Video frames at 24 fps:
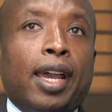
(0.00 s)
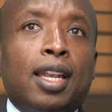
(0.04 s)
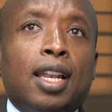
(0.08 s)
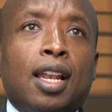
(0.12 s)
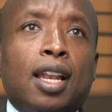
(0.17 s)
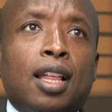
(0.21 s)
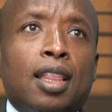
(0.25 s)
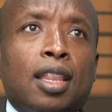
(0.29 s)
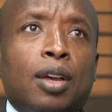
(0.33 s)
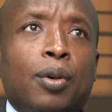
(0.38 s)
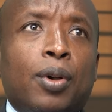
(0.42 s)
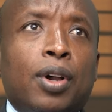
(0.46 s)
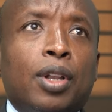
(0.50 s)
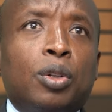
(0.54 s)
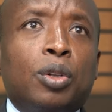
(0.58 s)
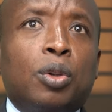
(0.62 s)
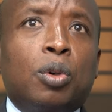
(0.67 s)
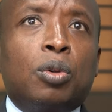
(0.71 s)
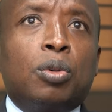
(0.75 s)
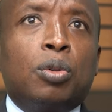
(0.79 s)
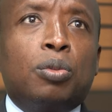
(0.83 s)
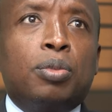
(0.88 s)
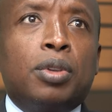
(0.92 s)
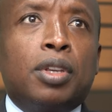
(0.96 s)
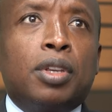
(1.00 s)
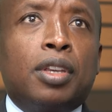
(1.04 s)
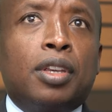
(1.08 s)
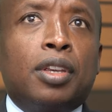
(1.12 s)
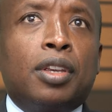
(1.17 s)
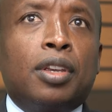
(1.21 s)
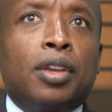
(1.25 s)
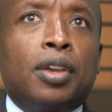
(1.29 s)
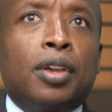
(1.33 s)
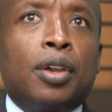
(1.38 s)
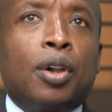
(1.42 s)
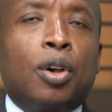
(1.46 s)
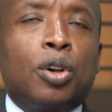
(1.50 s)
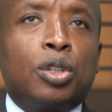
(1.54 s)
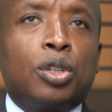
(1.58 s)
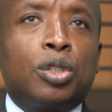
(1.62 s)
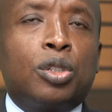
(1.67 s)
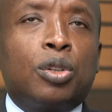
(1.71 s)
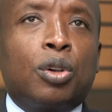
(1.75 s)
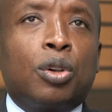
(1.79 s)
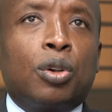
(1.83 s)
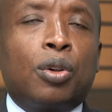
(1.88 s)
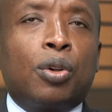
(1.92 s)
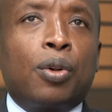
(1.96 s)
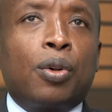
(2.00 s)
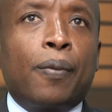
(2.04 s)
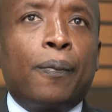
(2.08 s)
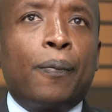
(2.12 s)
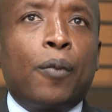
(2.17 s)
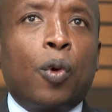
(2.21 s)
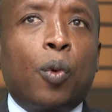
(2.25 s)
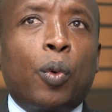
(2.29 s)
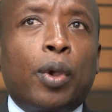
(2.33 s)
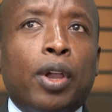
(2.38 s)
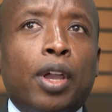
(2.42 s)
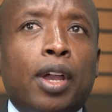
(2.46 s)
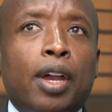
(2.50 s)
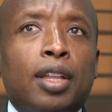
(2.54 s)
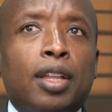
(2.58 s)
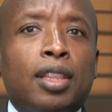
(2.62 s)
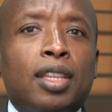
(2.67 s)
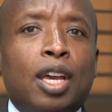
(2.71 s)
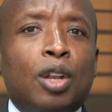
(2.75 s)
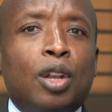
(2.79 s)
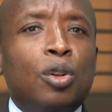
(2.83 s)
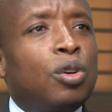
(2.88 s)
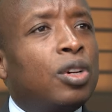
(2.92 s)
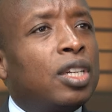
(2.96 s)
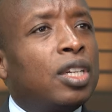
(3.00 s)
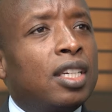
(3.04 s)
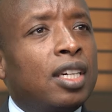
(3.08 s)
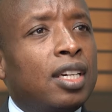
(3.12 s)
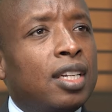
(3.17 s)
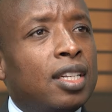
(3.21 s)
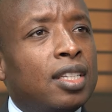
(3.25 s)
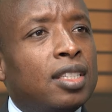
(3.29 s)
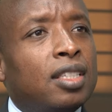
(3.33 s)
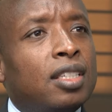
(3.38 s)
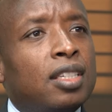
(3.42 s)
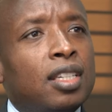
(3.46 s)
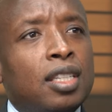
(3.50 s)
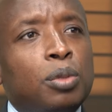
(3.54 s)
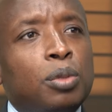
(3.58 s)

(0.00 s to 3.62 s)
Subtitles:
And another one could be also where there are no increased